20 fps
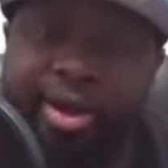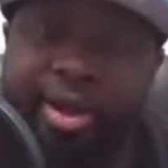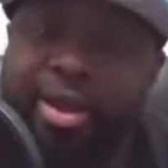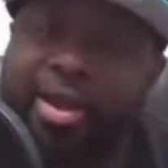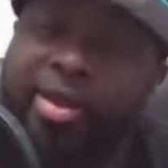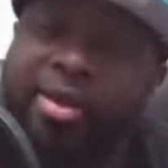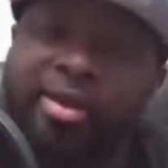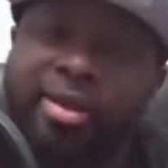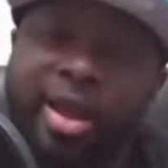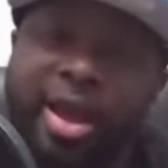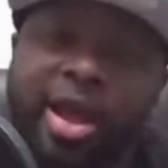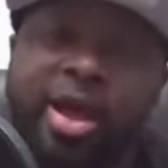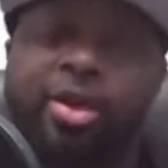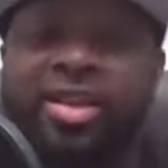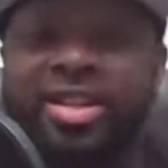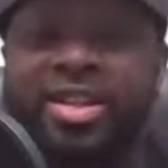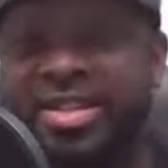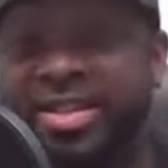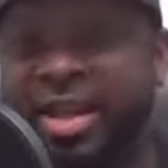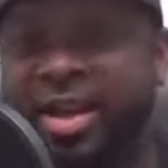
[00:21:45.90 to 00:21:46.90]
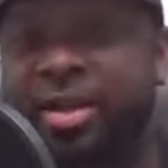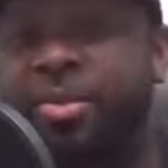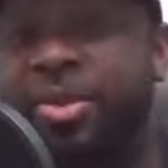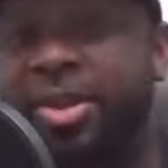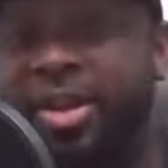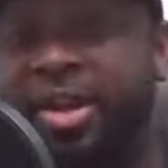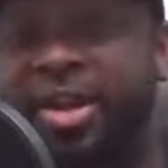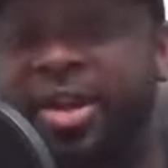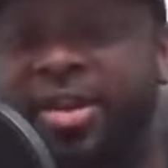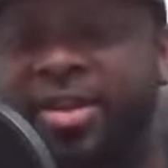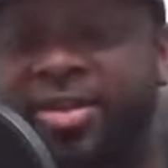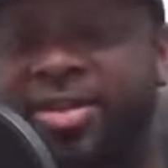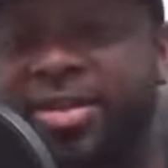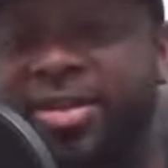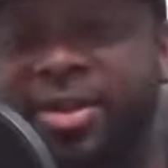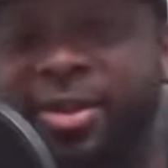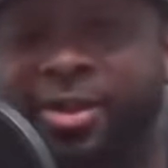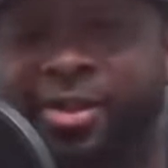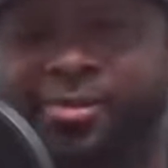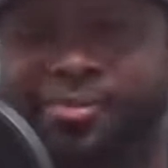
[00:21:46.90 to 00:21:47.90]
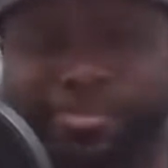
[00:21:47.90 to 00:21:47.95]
and I only say that because,